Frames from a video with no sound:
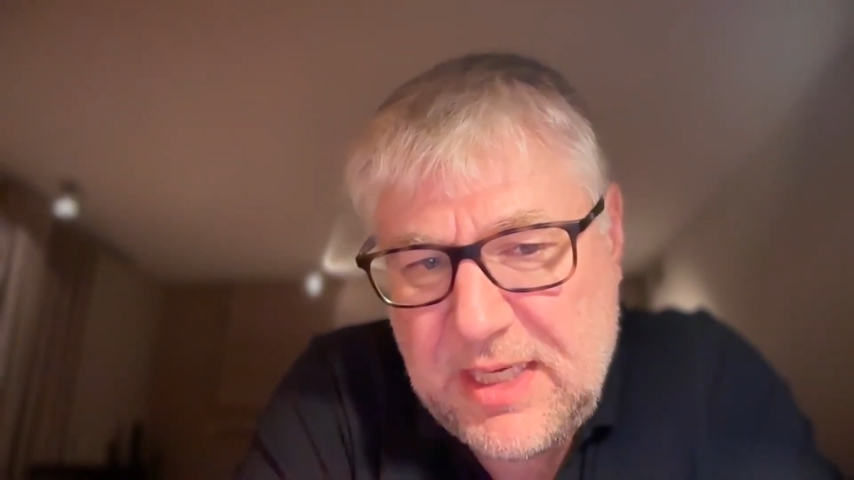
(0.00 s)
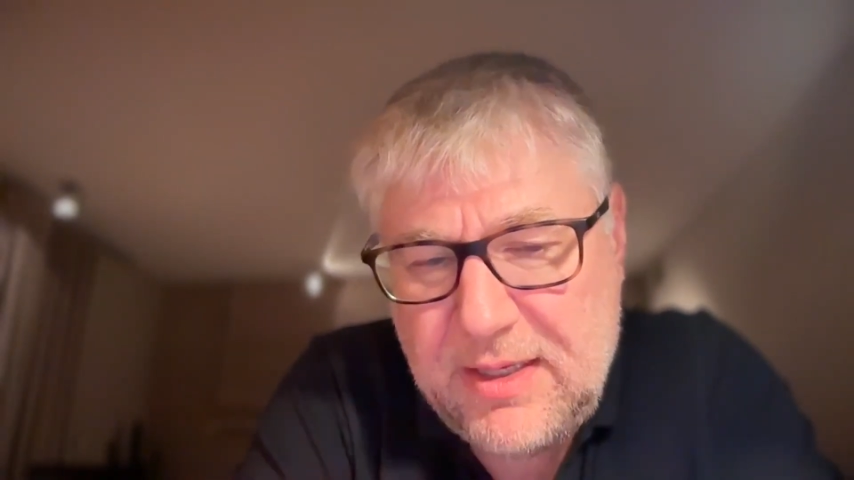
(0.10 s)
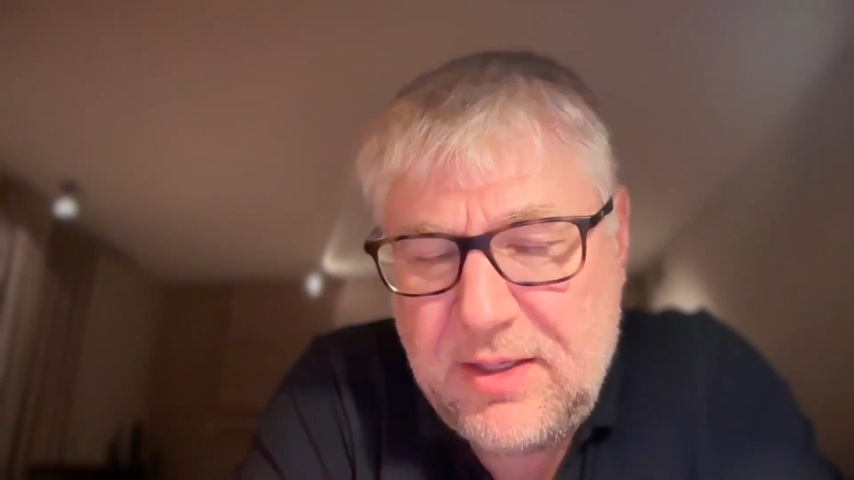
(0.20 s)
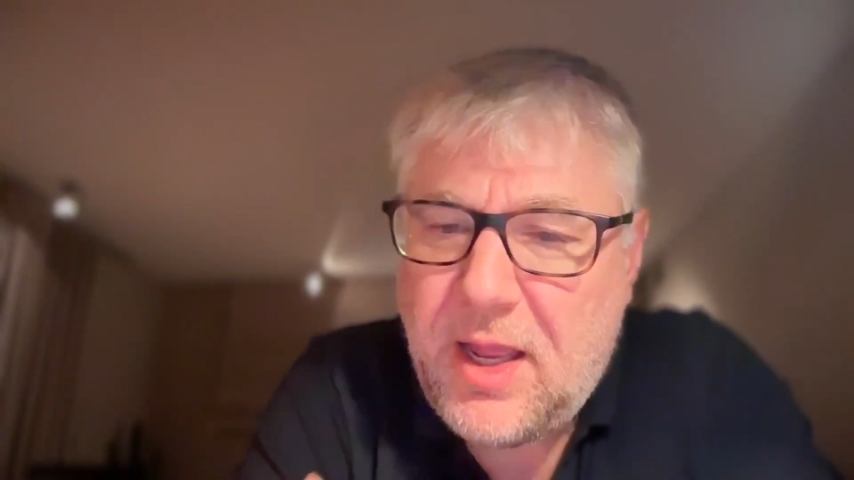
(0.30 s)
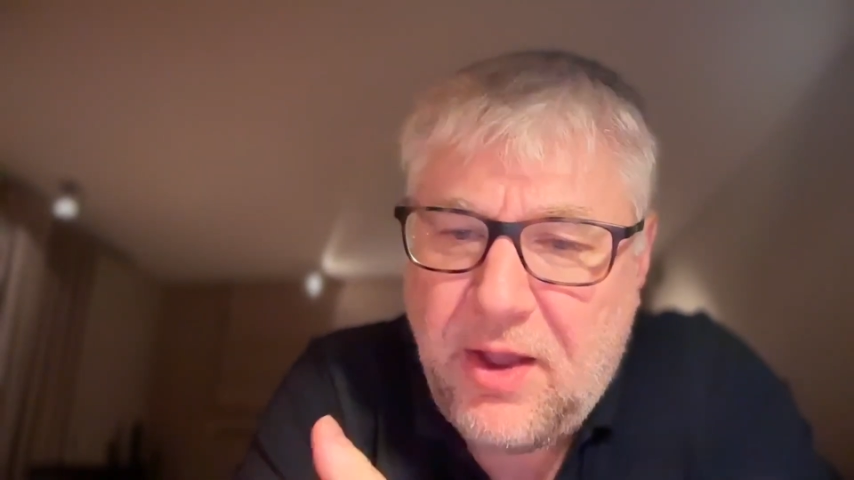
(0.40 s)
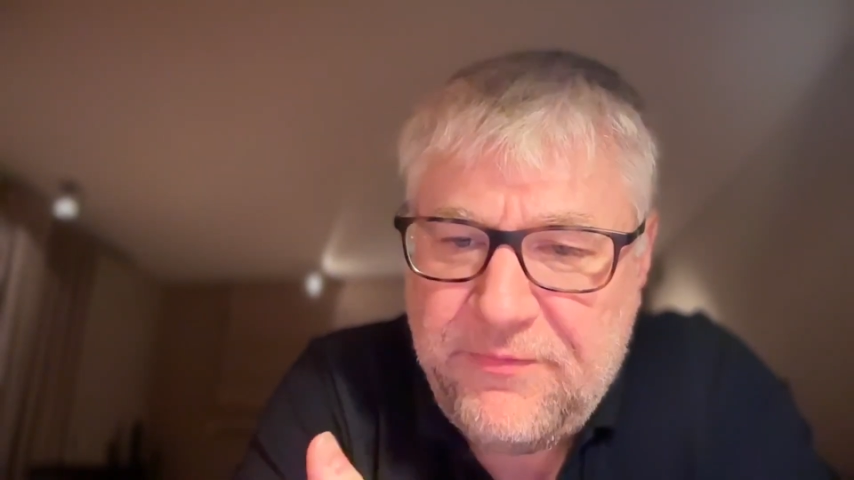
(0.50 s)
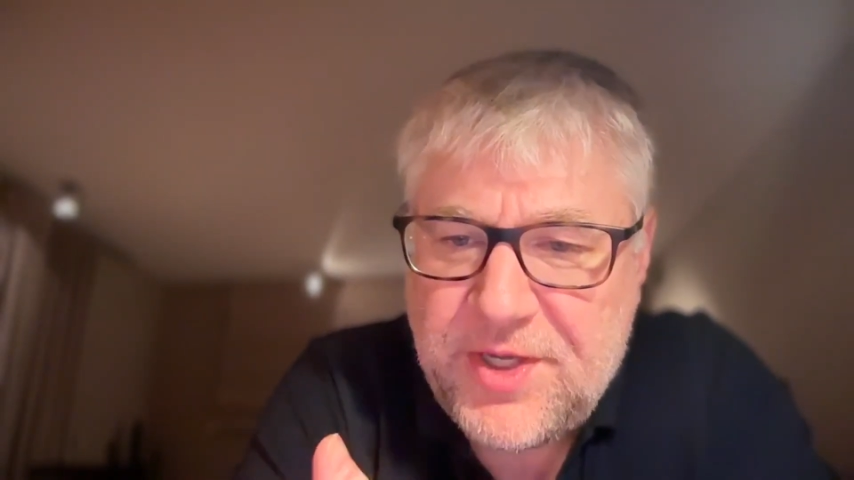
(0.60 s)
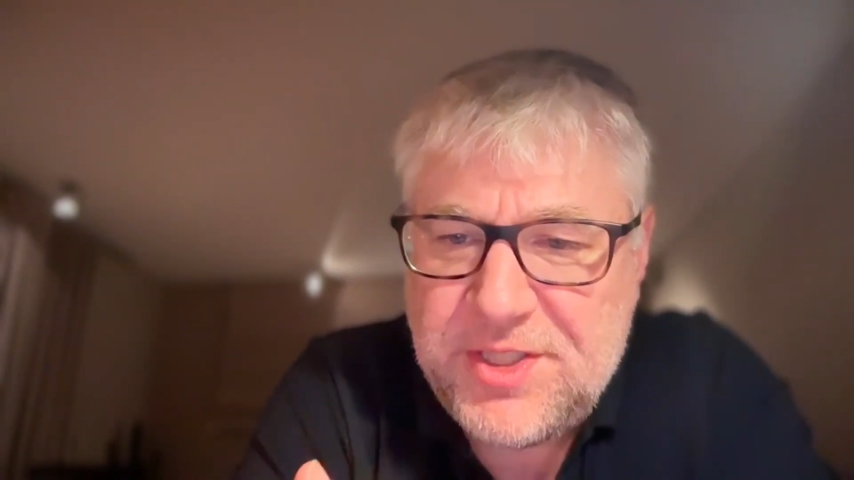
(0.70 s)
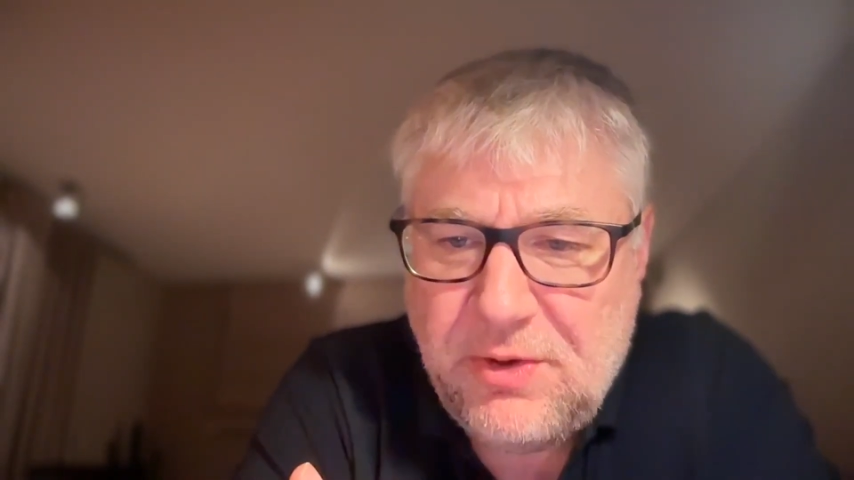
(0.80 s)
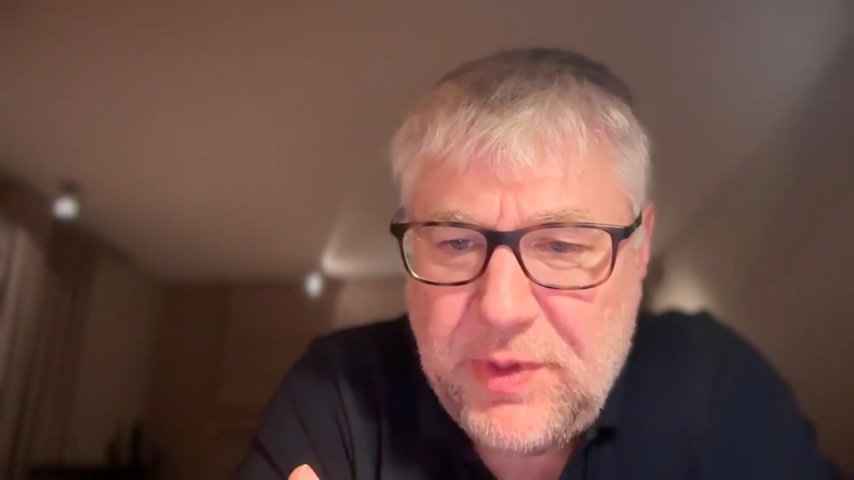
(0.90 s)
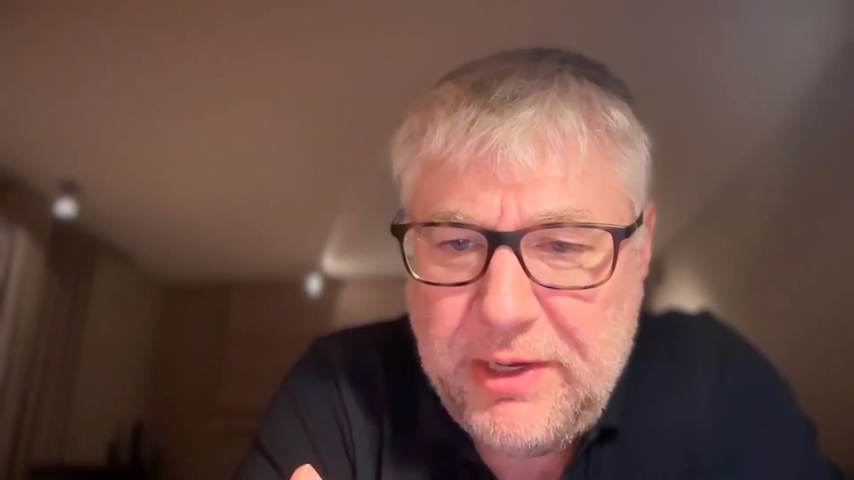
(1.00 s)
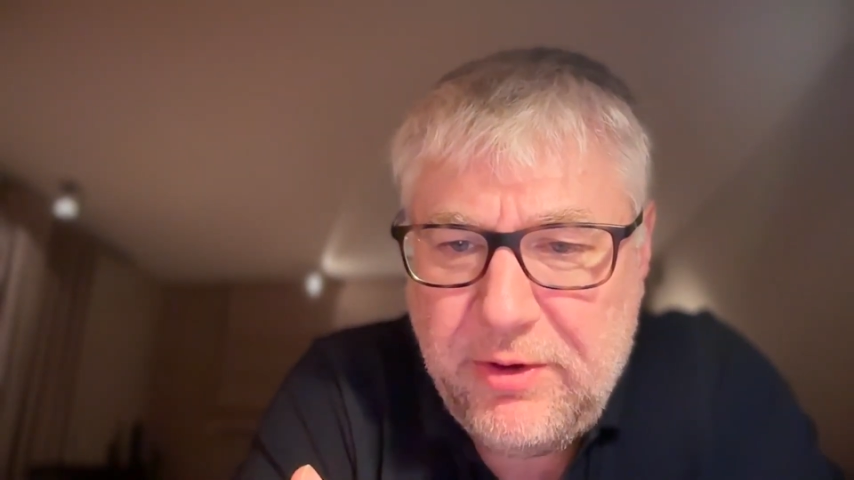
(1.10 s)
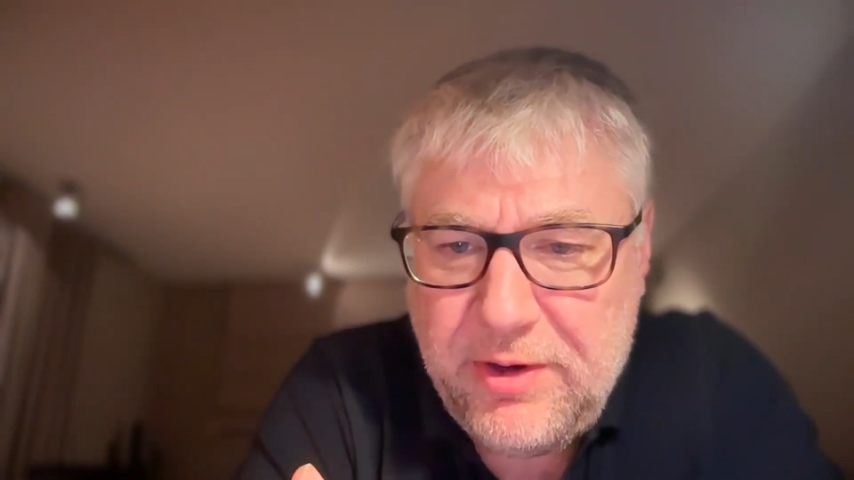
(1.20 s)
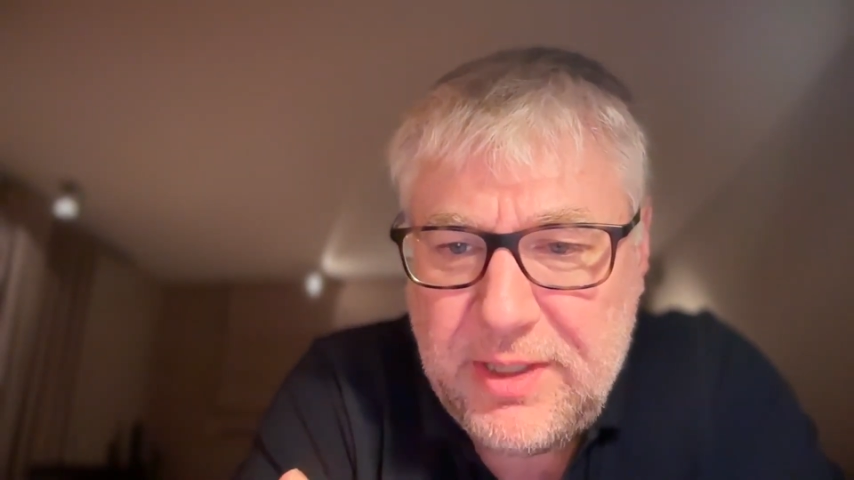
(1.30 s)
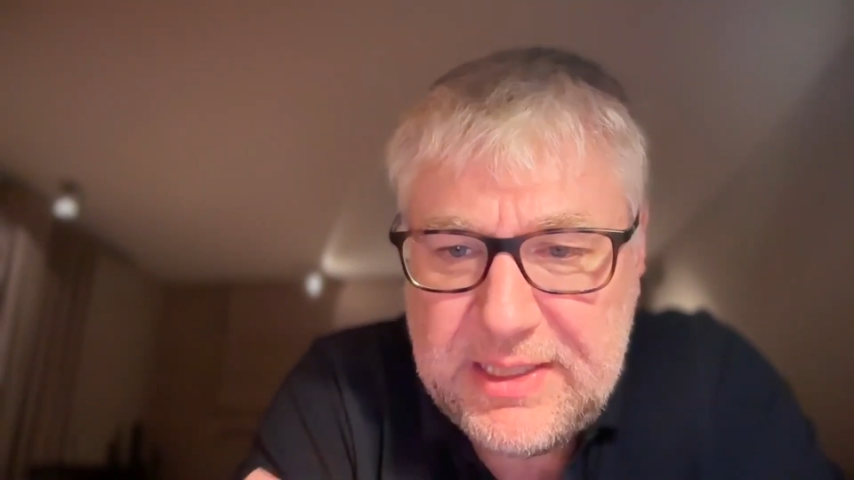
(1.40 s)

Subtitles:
like, how fast can we learn?